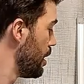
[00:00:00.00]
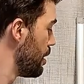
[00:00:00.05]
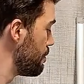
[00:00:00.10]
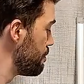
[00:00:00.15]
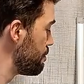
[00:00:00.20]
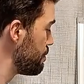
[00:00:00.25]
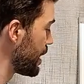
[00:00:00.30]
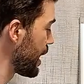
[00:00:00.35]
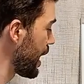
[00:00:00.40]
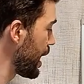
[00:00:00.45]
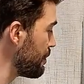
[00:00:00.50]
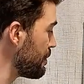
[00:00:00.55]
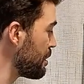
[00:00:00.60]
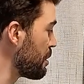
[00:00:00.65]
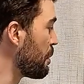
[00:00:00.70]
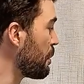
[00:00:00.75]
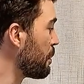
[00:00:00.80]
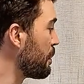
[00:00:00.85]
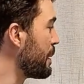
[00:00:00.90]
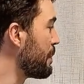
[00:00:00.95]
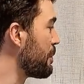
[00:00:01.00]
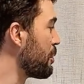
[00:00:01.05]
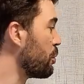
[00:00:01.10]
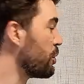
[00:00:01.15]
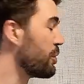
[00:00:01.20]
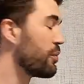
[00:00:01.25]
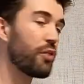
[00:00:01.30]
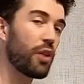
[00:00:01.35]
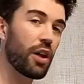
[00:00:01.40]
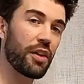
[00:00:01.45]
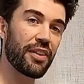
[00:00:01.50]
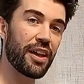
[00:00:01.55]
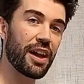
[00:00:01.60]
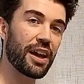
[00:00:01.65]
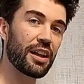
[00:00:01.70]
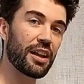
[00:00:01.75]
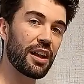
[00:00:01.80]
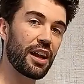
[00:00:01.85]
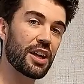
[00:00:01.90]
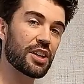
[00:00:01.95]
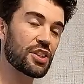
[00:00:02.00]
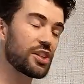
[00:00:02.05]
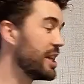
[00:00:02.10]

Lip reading: But amiable people would find that a clash.